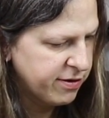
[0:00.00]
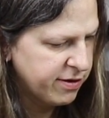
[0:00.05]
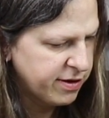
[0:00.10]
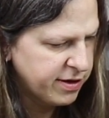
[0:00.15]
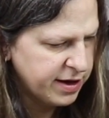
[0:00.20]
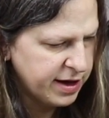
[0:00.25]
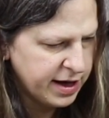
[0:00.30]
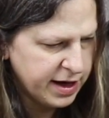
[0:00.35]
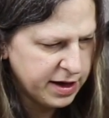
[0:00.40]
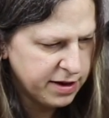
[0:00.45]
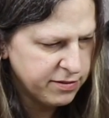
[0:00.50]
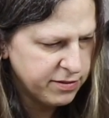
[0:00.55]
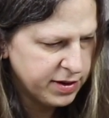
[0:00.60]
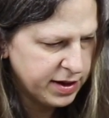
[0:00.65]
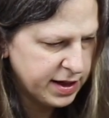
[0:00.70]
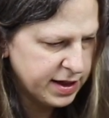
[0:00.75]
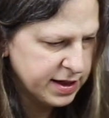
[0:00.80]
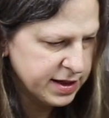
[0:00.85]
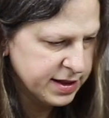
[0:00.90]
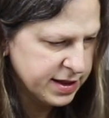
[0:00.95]
that
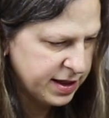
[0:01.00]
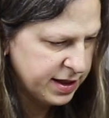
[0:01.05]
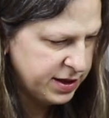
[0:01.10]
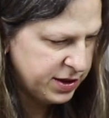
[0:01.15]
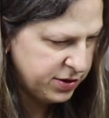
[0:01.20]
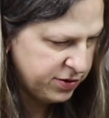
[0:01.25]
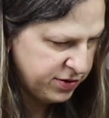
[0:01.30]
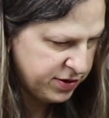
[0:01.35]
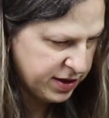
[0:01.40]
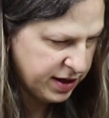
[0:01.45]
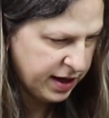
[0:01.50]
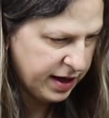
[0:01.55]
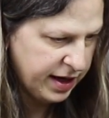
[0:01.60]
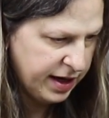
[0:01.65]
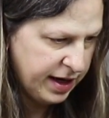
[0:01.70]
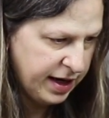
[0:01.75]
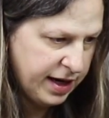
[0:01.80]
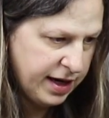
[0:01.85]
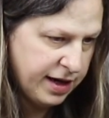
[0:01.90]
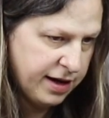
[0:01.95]
because I do not
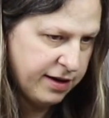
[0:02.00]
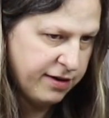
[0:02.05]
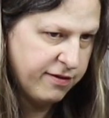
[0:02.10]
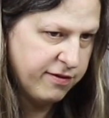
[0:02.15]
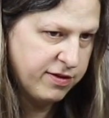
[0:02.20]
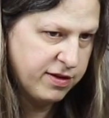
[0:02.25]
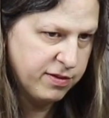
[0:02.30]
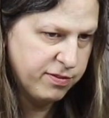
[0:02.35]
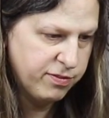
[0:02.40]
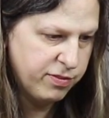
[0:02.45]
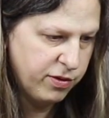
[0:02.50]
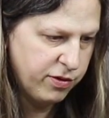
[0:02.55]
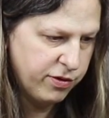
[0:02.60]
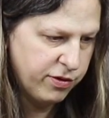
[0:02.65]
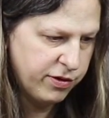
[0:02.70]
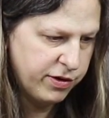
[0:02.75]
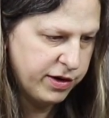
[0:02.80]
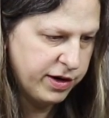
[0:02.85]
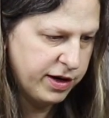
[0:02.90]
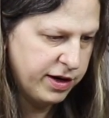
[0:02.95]
have the
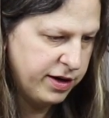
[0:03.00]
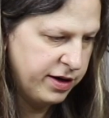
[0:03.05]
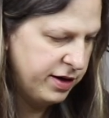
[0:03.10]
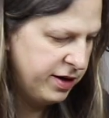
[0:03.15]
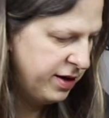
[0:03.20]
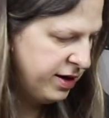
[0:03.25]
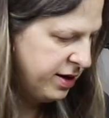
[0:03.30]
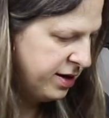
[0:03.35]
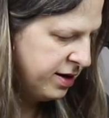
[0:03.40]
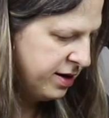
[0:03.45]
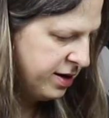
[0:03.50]
board on